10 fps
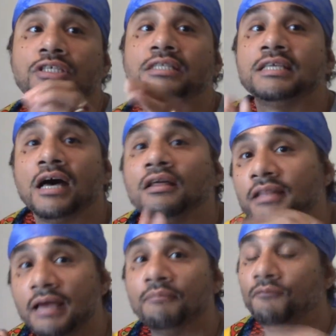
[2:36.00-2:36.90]
Tell
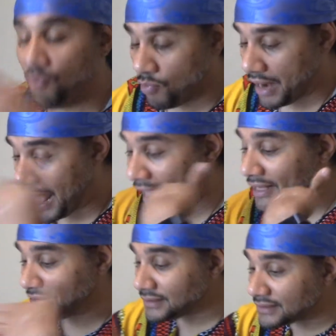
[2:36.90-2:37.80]
them, for what I
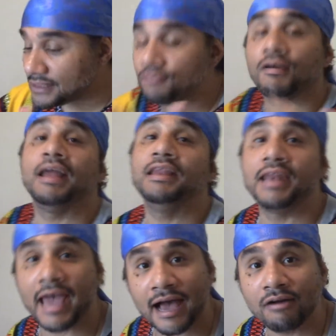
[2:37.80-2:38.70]
can see right
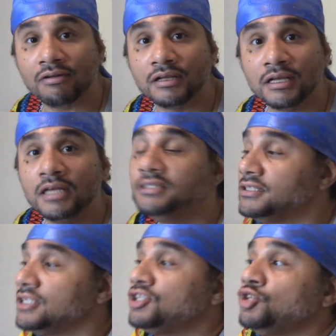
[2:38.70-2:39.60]
now,
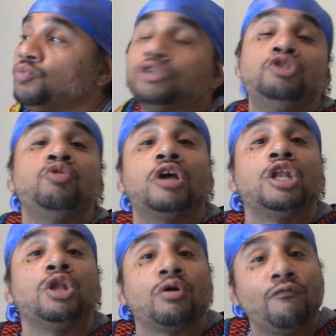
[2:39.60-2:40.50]
this is what you
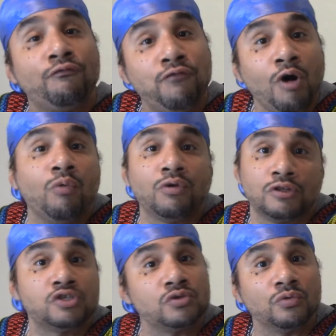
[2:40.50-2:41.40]
can look
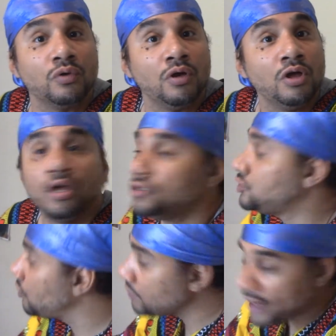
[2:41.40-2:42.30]
forward to.
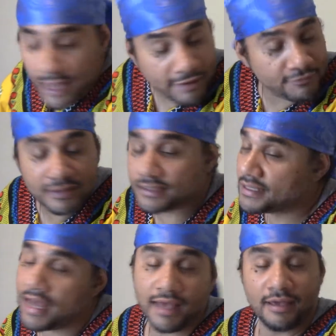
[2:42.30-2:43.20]
Don't ever
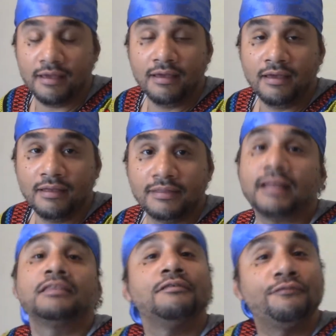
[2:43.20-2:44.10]
say
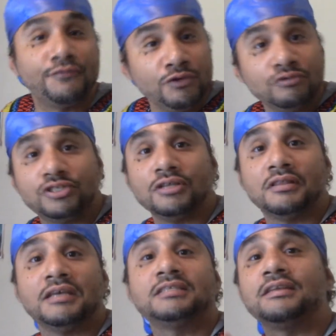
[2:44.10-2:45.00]
that the future
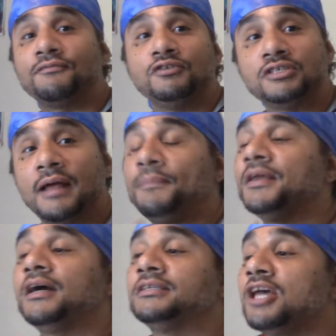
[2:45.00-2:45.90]
this, the future that,
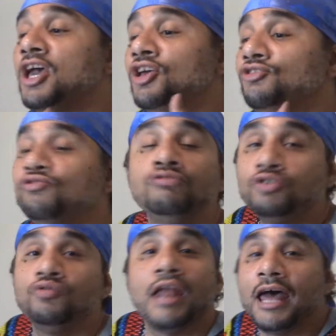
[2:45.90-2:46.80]
because you
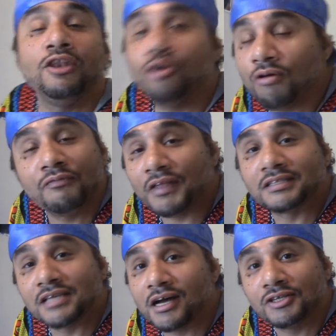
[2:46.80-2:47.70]
do not know if
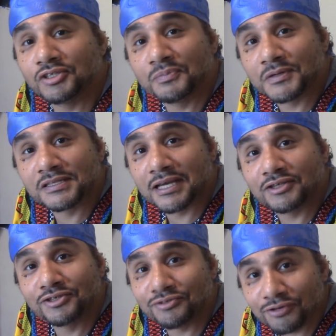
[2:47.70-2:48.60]
that's
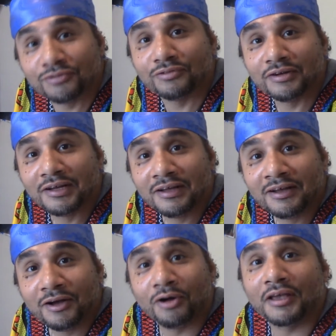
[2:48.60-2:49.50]
100% true.
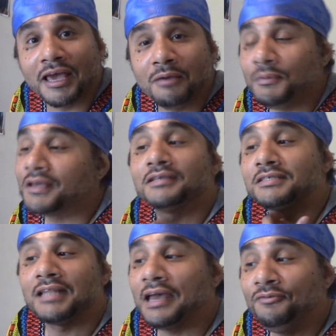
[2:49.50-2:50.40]
Okay? Because
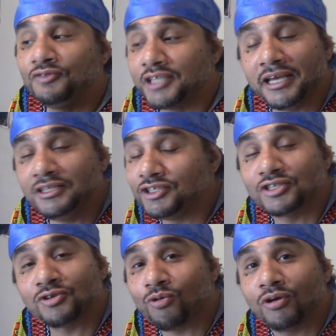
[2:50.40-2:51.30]
life
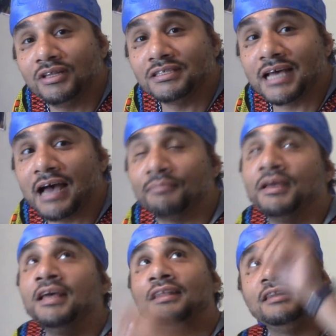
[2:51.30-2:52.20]
changes all the time.
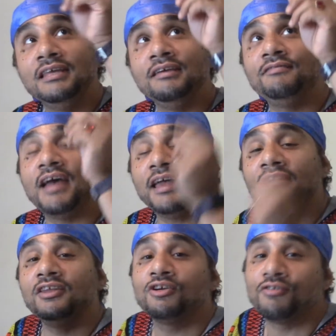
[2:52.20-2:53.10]
Leave that
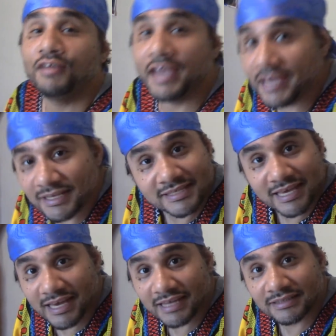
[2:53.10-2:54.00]
in the Creator's
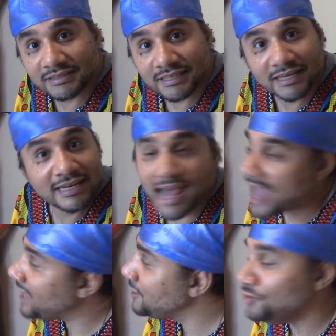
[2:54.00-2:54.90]
hands,
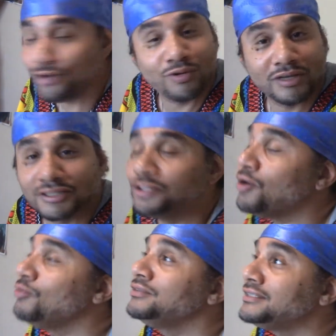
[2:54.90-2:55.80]
not in yours.
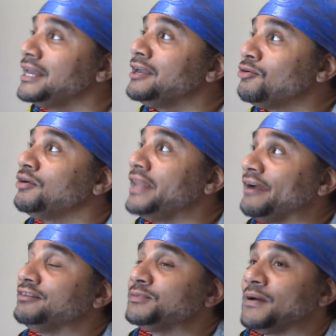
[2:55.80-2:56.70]
Don't take on
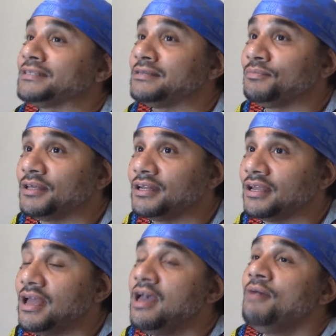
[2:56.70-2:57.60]
that
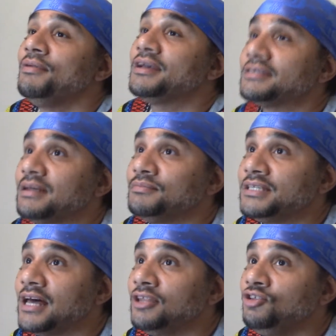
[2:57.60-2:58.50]
responsibility, because I'm
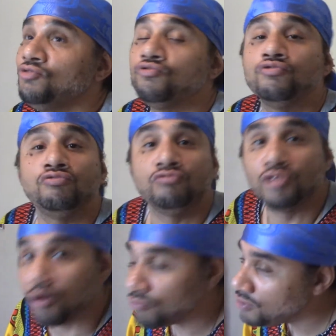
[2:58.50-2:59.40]
telling you, you
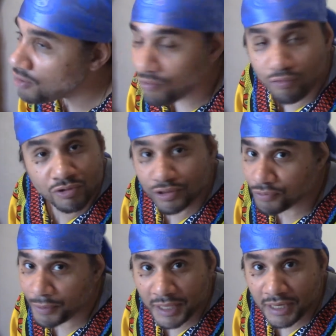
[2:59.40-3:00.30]
don't know who
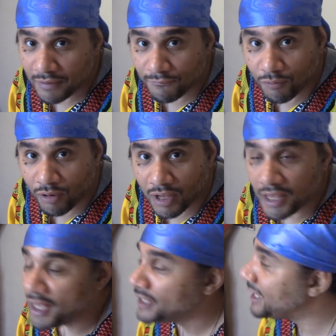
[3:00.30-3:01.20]
you're reading for.
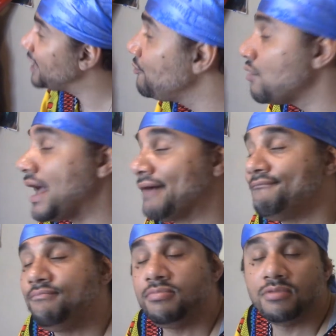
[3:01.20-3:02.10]
They have
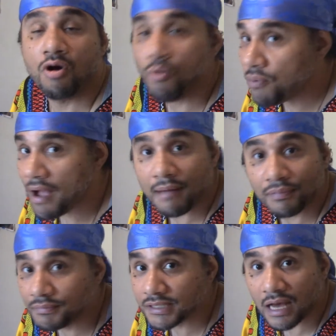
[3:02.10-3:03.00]
no
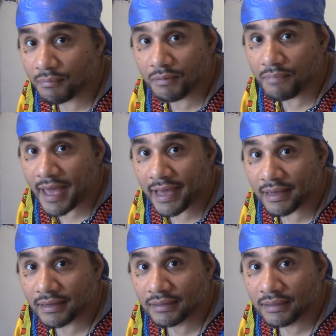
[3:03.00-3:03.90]
problems coming
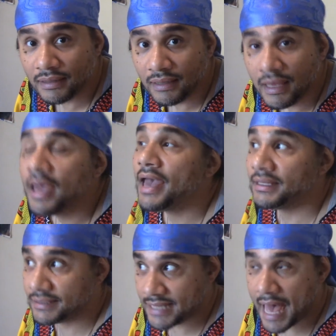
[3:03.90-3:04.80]
back
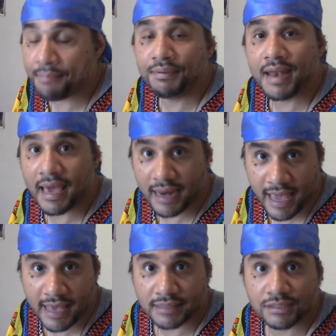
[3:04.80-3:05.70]
and tapping that
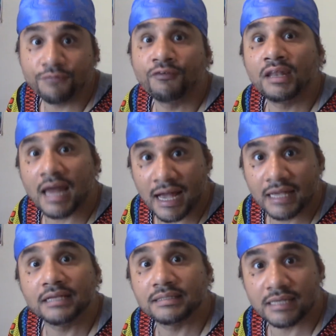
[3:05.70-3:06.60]
ass for
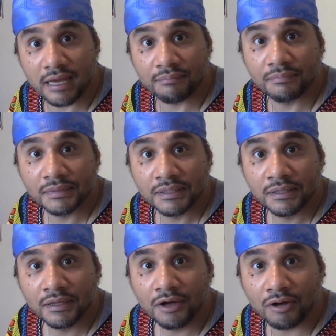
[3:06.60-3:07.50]
lying to them.
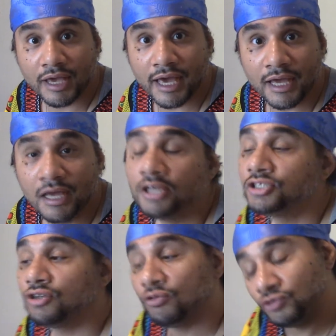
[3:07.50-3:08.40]
Okay?
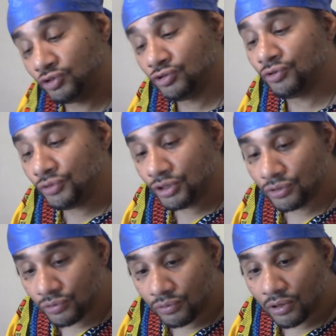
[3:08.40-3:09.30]
So do
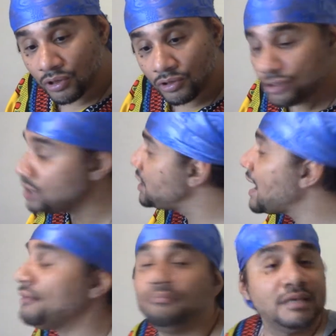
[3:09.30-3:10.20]
you. You're
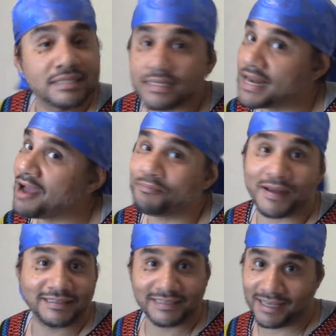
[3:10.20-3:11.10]
not missing out
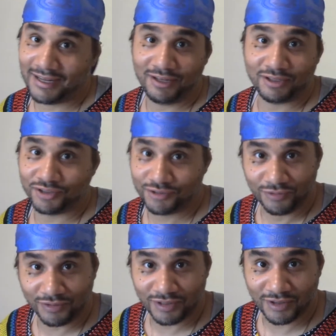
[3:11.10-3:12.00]
by telling the
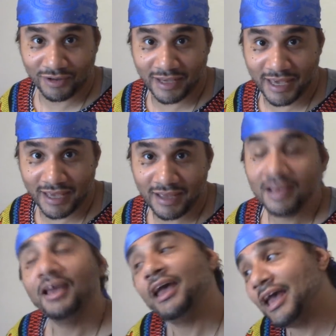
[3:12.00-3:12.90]
truth. Okay?
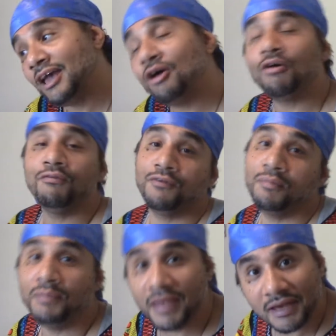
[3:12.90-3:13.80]
And go
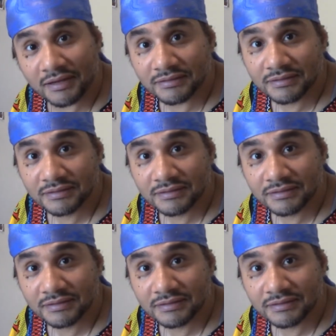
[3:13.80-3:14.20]
from there.